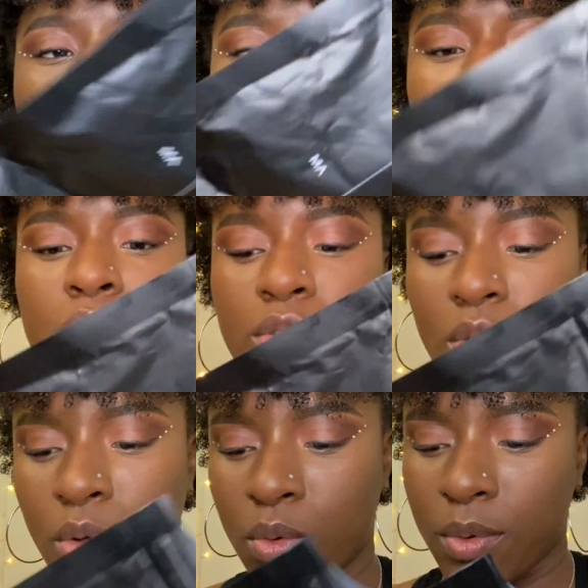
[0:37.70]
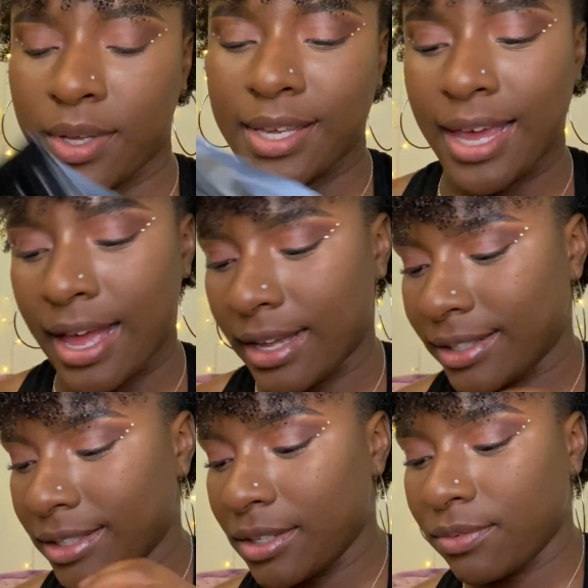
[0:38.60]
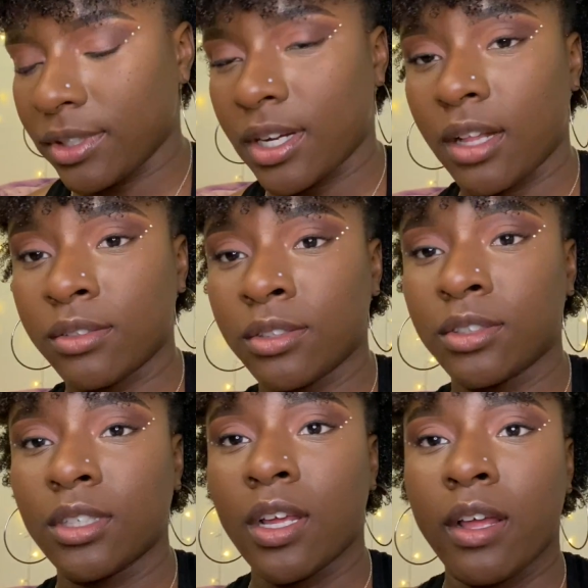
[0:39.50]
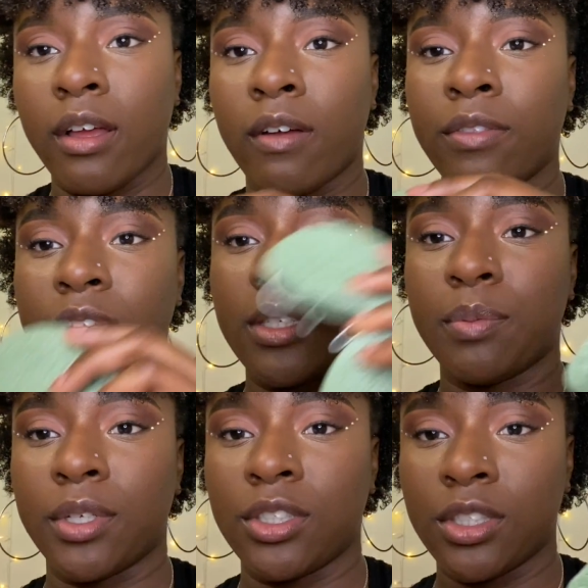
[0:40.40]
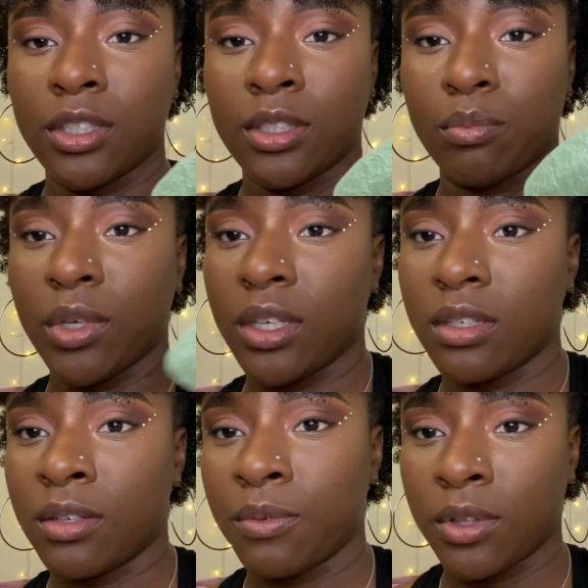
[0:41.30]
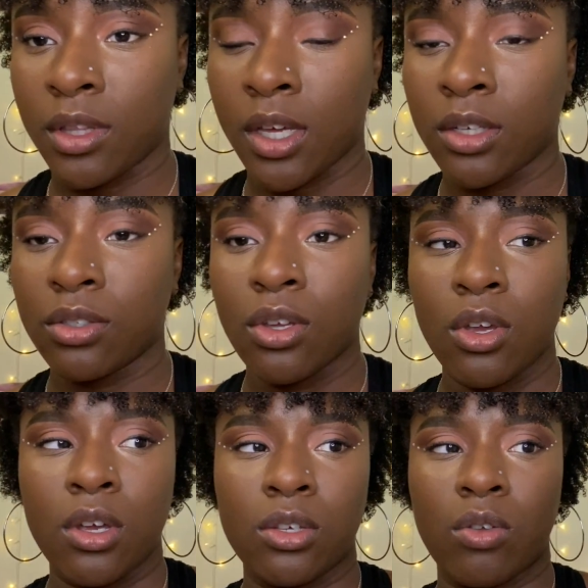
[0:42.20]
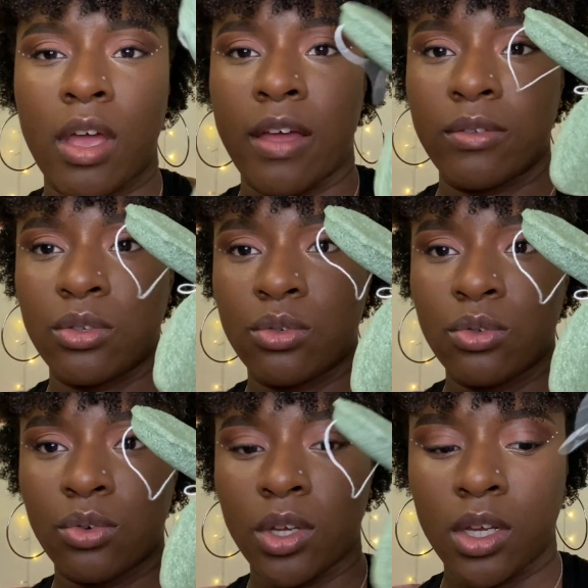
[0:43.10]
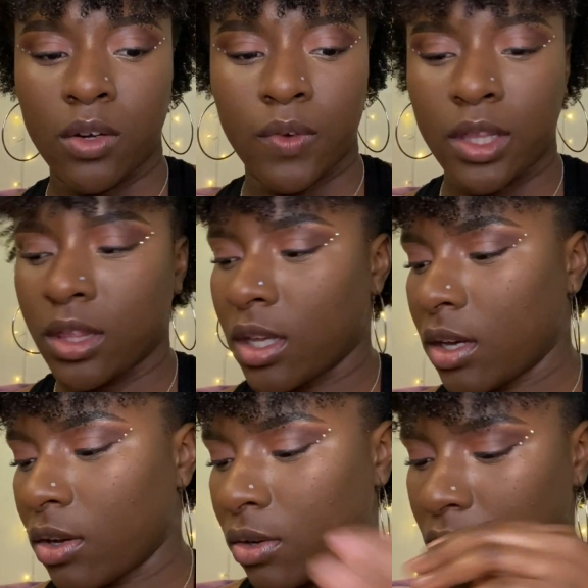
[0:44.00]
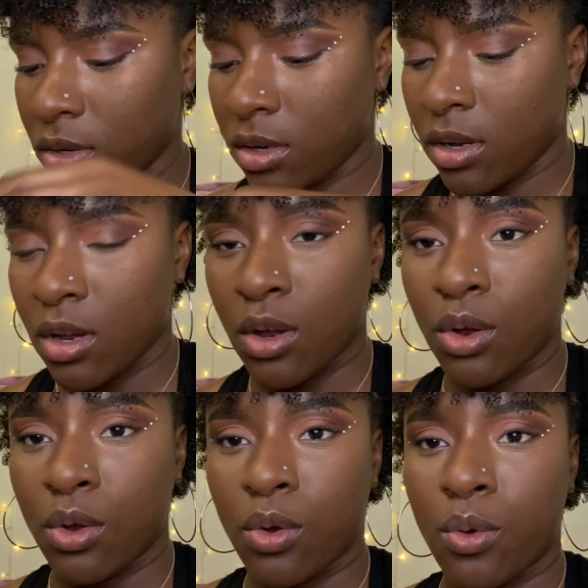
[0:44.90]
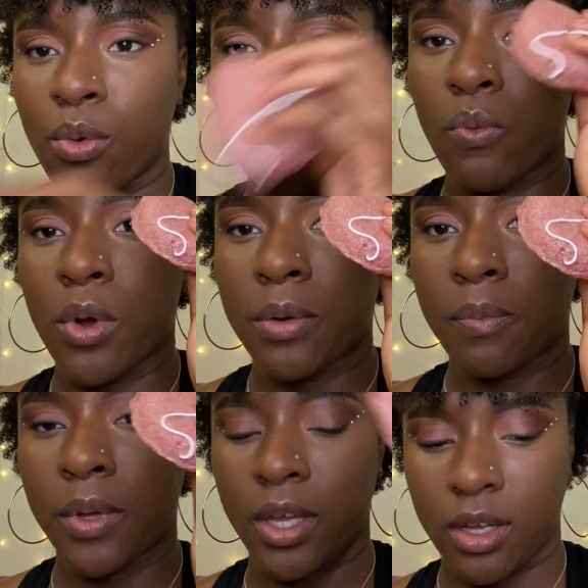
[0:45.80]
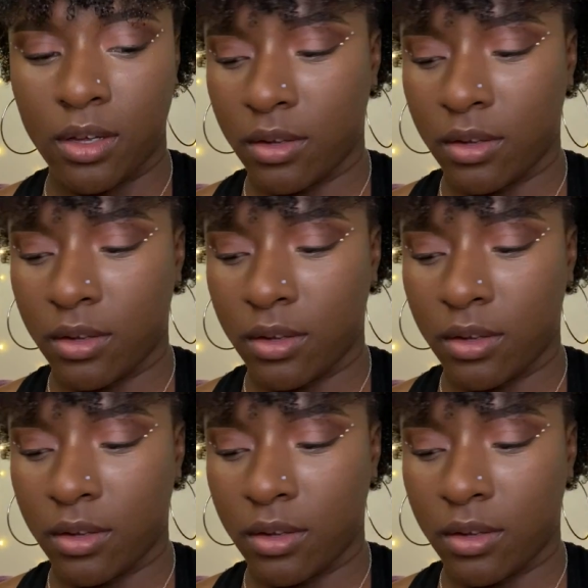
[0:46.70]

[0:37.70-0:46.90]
So yeah, the different colors of the sponges mean different things. So I have 2 green right there, 1 pink,